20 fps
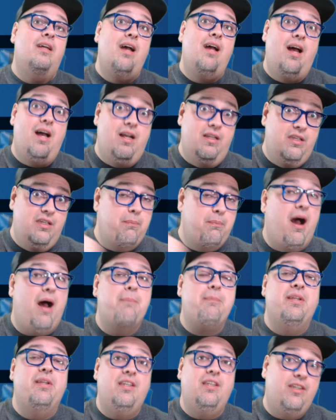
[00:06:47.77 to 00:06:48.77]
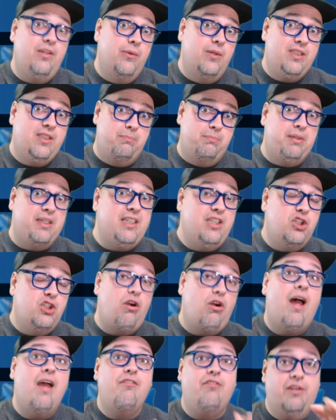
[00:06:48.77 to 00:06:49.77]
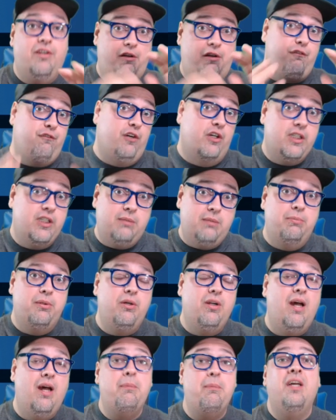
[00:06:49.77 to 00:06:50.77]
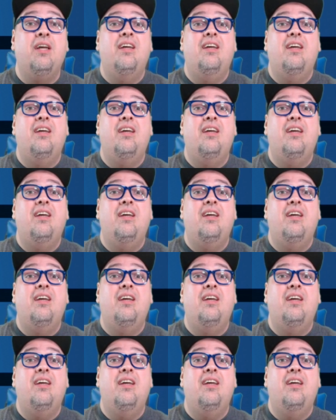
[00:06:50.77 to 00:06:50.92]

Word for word: and you pop in the USB drive on your first boot up,